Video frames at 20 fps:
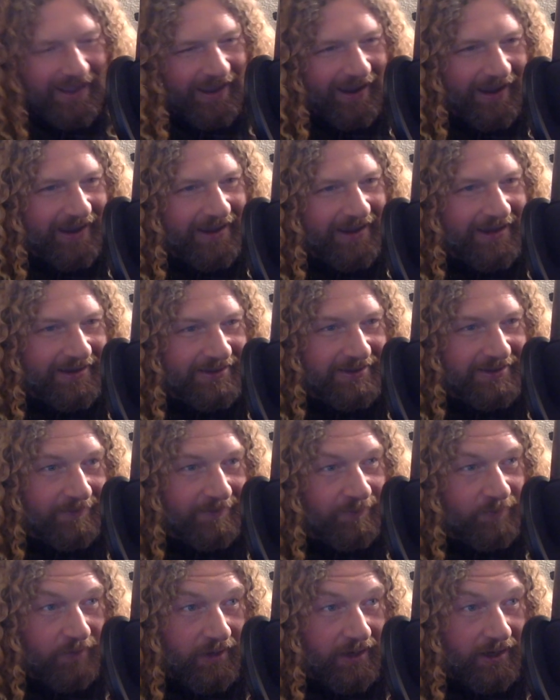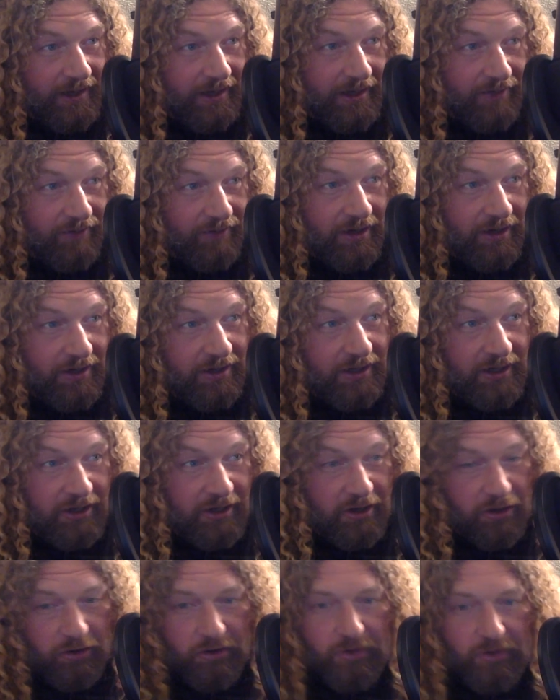And I ran an
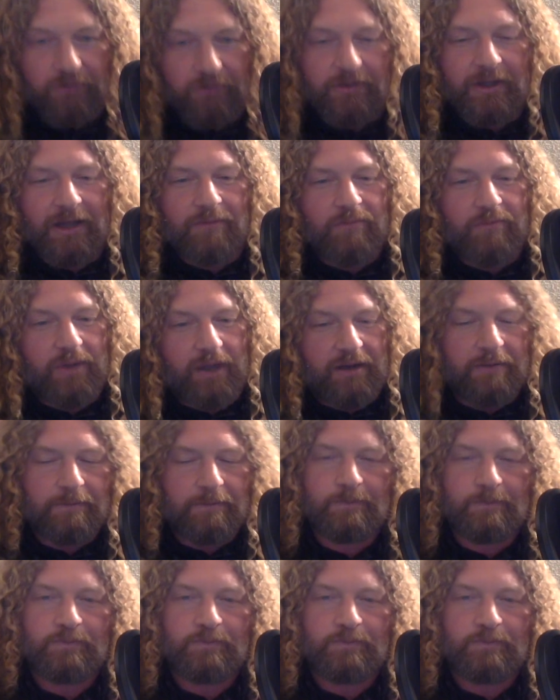Indiegogo campaign